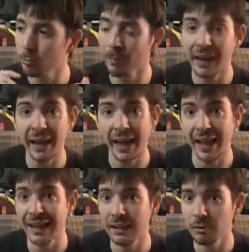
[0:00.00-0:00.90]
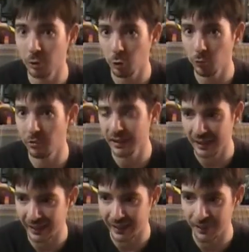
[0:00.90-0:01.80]
might hate and loathe the
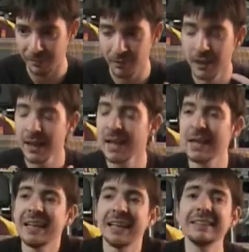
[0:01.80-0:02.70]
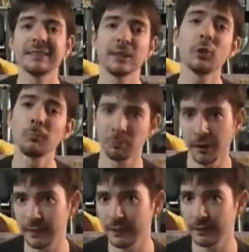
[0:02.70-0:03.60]
guy, he still
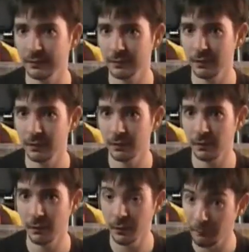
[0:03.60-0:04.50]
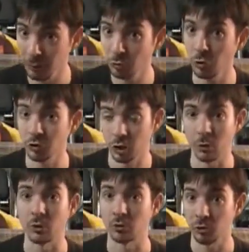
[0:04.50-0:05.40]
brought us the original Star
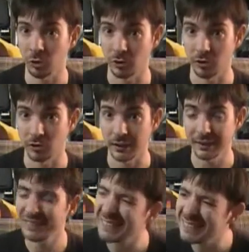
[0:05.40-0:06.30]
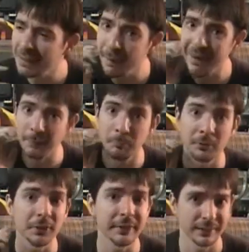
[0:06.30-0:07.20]
Wars trilogy. Cinematic
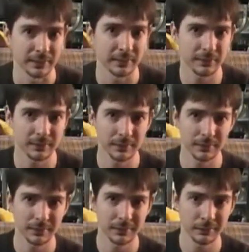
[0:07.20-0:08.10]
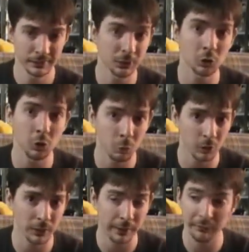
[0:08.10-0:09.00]
brilliance! The Star
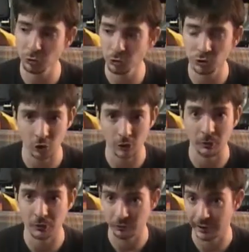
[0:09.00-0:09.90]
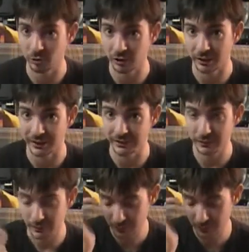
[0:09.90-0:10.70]
Wars, the original Star Wars franchise.